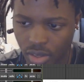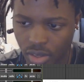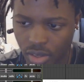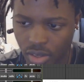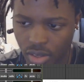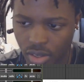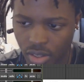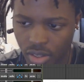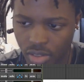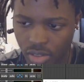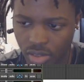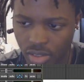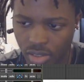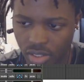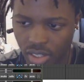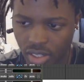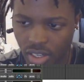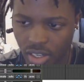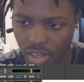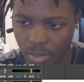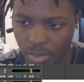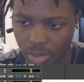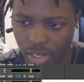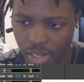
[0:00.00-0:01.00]
As you see, I'm
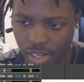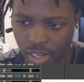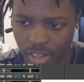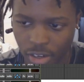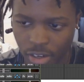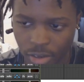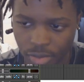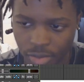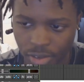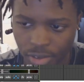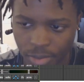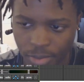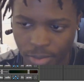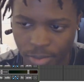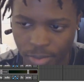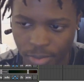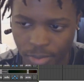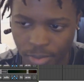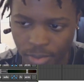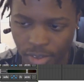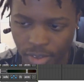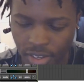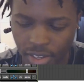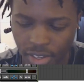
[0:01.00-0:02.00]
cutting off
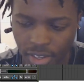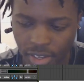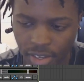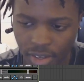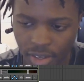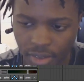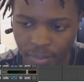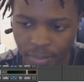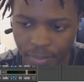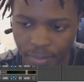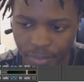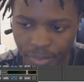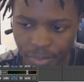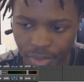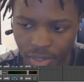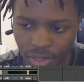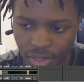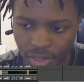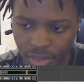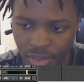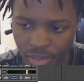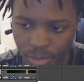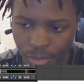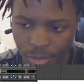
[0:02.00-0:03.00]
the
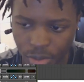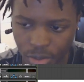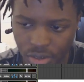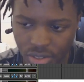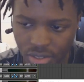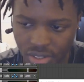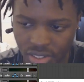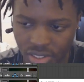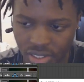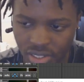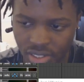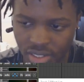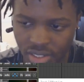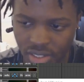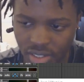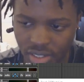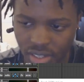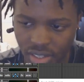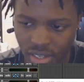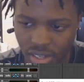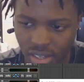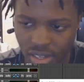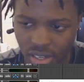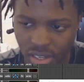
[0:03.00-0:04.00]
frequencies,
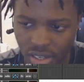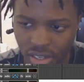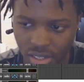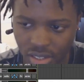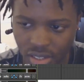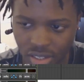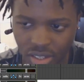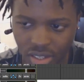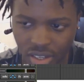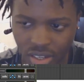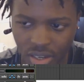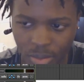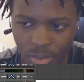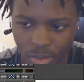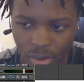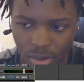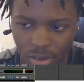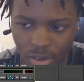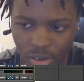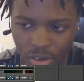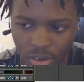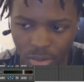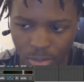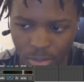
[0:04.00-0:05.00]
and I'm
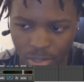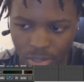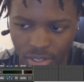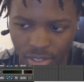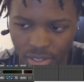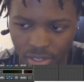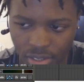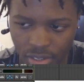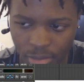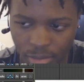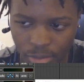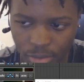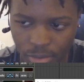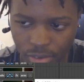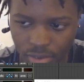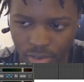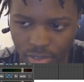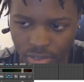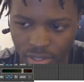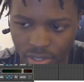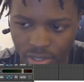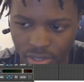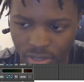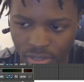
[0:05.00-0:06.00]
augmenting the
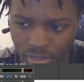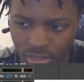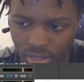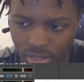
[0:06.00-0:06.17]
frequencies.